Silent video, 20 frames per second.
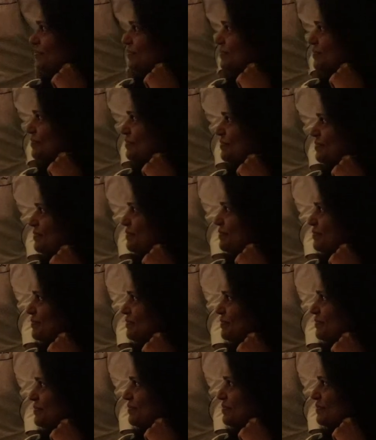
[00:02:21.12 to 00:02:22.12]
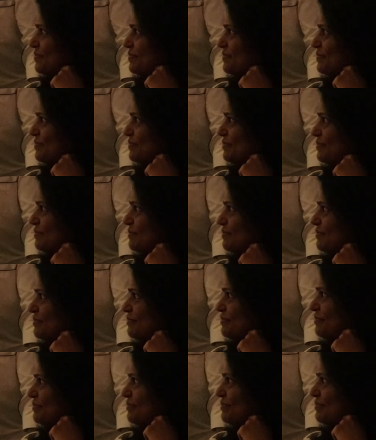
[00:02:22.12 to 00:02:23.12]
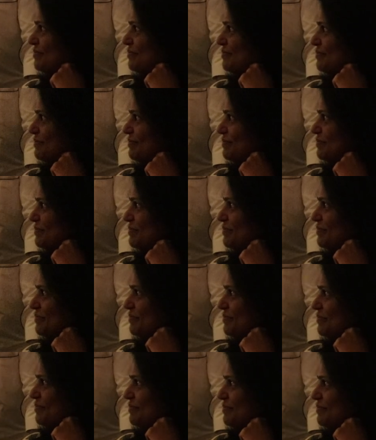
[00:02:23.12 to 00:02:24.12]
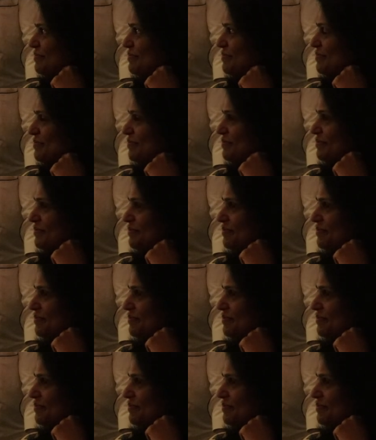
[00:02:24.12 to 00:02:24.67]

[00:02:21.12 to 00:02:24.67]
[no speech]